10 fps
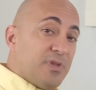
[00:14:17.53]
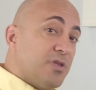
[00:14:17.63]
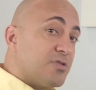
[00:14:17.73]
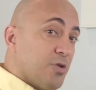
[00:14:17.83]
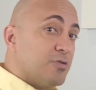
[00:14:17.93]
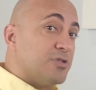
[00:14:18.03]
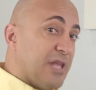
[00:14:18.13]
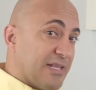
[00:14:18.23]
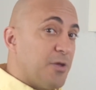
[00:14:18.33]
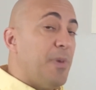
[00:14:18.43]

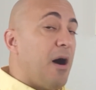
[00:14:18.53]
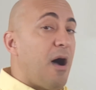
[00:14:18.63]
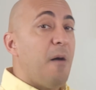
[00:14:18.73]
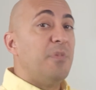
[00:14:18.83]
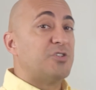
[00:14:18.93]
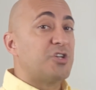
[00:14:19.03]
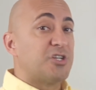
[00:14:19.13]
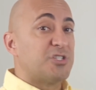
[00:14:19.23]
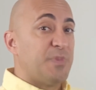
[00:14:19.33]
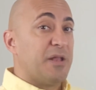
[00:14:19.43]
that's about how much you're going to
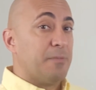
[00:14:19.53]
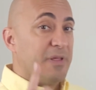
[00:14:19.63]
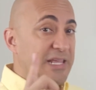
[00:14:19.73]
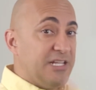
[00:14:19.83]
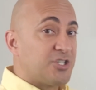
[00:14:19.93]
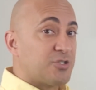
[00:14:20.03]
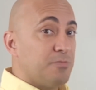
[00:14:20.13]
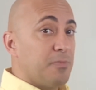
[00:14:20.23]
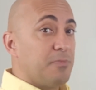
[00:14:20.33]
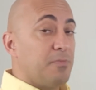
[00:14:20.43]
spend each
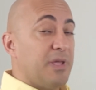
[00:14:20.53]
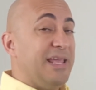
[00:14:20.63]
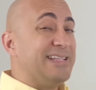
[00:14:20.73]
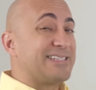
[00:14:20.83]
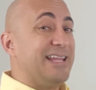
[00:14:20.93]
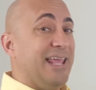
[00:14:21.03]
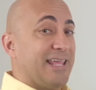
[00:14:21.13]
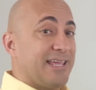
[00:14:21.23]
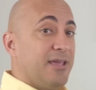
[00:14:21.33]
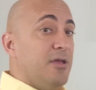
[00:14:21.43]

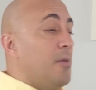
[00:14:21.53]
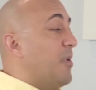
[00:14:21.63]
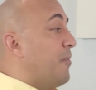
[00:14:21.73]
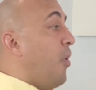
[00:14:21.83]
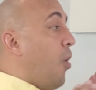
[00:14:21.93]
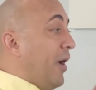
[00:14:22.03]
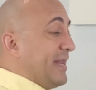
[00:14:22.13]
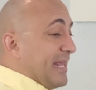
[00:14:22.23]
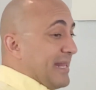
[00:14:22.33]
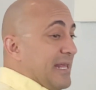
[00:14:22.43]
link, but point
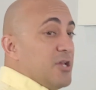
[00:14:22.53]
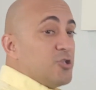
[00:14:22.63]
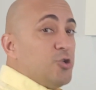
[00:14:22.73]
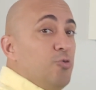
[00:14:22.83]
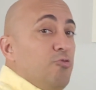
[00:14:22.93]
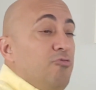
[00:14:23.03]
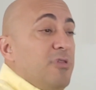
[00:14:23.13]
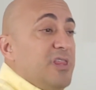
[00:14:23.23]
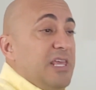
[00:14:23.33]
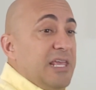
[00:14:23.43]
it to
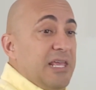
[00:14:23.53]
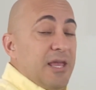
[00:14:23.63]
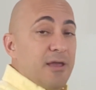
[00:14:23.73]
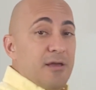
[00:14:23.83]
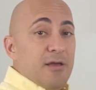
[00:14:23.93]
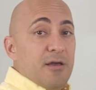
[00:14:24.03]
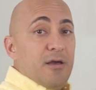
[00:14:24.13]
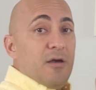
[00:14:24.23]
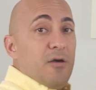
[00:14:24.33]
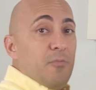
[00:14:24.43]
the
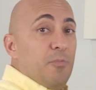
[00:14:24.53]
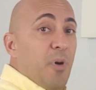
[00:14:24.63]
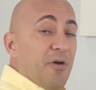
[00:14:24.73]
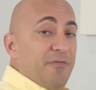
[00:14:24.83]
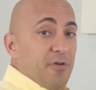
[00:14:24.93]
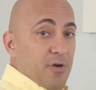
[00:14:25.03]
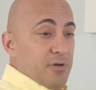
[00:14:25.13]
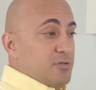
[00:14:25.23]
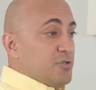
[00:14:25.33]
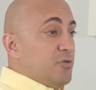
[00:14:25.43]
buffer,
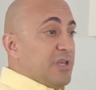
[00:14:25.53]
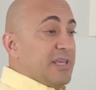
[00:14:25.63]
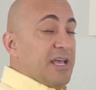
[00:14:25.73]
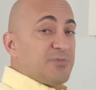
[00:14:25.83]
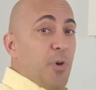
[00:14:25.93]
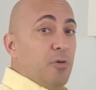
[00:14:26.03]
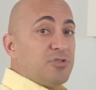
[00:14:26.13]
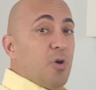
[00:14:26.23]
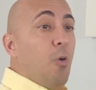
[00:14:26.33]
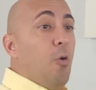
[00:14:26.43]
to the guest
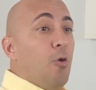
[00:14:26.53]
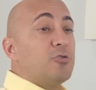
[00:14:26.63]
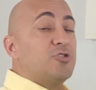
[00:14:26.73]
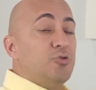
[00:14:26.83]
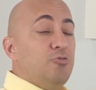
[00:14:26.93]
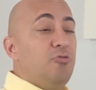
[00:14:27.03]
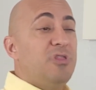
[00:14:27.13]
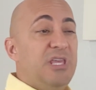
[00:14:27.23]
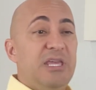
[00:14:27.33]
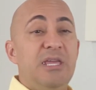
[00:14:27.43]
post, or to
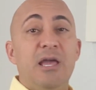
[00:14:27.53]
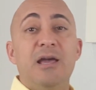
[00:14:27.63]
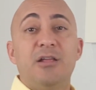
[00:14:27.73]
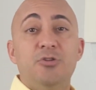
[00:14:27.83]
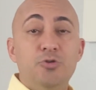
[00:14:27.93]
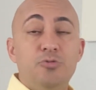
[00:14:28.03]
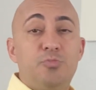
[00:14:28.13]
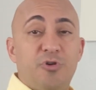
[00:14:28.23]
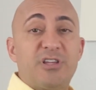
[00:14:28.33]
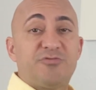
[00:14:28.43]
the new
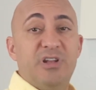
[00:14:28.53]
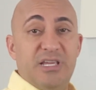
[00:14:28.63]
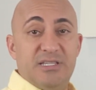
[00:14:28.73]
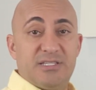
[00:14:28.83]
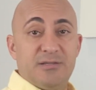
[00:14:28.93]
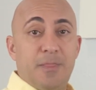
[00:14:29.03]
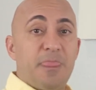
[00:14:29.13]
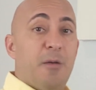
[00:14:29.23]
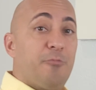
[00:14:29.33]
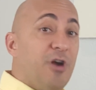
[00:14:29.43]
press release.
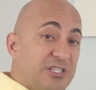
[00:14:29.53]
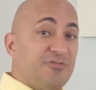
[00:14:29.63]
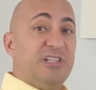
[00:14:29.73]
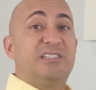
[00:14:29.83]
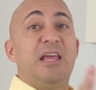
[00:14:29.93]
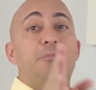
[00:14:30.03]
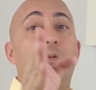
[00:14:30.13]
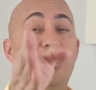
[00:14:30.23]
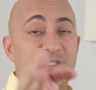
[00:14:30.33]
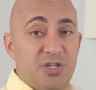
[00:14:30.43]
The press release then
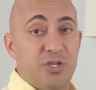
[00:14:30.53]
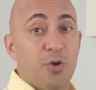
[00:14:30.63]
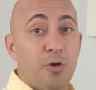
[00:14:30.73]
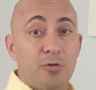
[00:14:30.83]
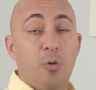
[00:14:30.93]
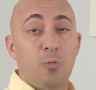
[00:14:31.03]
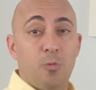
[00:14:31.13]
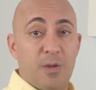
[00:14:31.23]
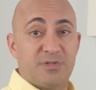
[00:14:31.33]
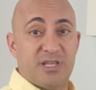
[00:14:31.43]
points to your
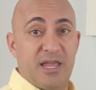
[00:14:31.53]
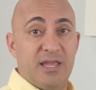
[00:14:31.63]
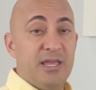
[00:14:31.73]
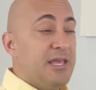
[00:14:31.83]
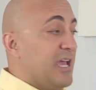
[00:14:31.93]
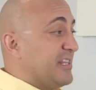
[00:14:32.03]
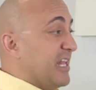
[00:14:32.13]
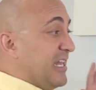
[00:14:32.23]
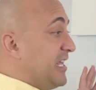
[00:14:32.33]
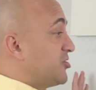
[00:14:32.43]
website, and the
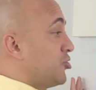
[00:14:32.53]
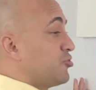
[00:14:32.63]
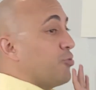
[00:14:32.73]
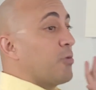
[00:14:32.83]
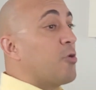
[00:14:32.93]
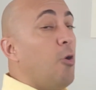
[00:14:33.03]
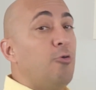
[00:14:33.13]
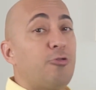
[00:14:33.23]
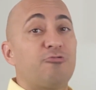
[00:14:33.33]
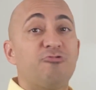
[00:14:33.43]
link juice will go
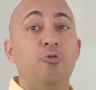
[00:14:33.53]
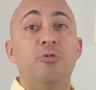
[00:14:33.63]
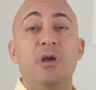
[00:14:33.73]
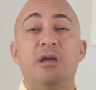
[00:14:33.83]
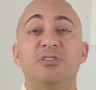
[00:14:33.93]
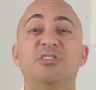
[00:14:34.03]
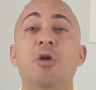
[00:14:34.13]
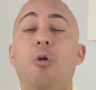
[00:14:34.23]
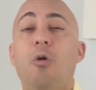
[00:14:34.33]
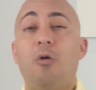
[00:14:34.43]
through
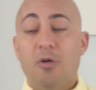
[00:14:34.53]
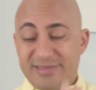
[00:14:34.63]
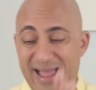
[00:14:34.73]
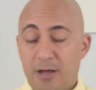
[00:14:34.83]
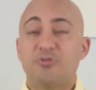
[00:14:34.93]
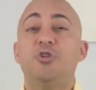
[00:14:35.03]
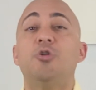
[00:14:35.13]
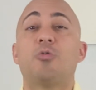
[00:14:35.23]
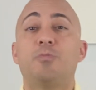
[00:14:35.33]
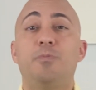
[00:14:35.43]
down to
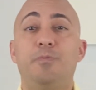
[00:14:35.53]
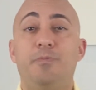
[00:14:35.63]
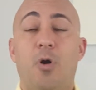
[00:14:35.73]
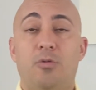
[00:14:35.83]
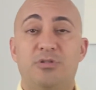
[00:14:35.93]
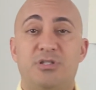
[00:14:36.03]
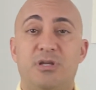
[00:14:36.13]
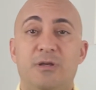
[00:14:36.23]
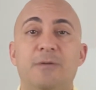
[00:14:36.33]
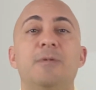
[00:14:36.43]
your post.
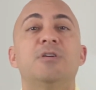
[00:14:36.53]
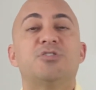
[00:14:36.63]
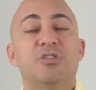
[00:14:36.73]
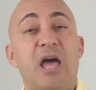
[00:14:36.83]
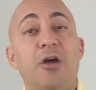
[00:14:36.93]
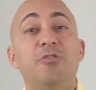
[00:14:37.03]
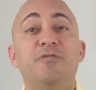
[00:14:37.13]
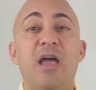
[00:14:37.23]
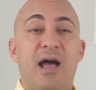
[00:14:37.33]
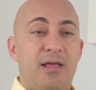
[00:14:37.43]
So now you've
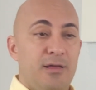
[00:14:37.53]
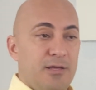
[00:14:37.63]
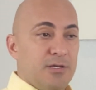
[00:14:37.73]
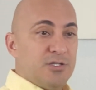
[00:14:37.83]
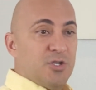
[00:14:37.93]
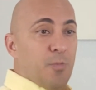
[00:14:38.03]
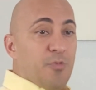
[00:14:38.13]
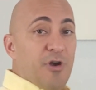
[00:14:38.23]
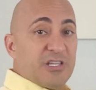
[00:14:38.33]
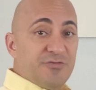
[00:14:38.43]
got some
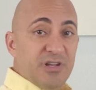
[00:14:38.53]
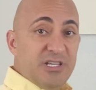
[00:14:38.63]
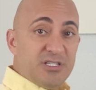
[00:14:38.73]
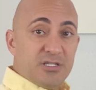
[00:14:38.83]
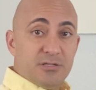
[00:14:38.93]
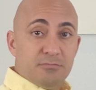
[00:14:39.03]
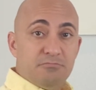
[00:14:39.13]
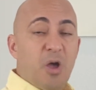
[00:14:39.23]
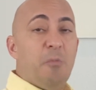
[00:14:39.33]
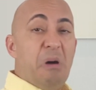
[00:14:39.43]
press release
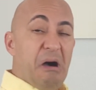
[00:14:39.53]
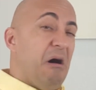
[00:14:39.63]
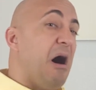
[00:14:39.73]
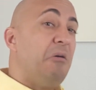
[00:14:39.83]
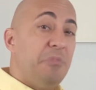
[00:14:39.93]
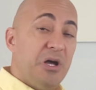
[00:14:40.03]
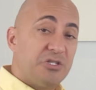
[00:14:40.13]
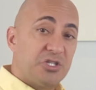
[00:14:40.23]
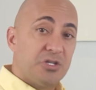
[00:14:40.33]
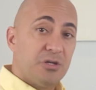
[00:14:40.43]
about how
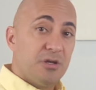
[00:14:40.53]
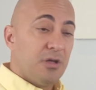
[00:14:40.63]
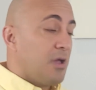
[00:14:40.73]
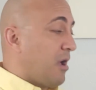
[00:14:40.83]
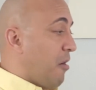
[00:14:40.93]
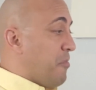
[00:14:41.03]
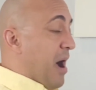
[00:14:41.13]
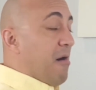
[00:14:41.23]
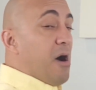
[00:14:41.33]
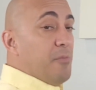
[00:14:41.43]
much
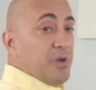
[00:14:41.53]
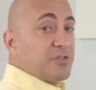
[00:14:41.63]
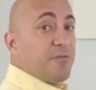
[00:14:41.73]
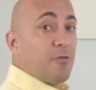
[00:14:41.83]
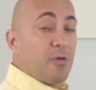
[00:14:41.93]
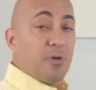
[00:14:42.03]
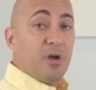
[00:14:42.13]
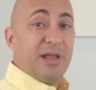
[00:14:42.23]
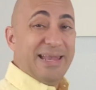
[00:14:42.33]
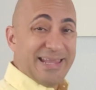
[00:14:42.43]
for
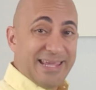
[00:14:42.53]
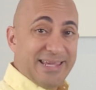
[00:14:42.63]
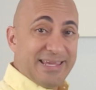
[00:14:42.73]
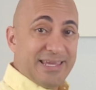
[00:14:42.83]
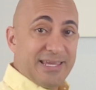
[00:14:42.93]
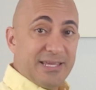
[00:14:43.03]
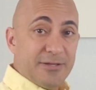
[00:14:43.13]
a link,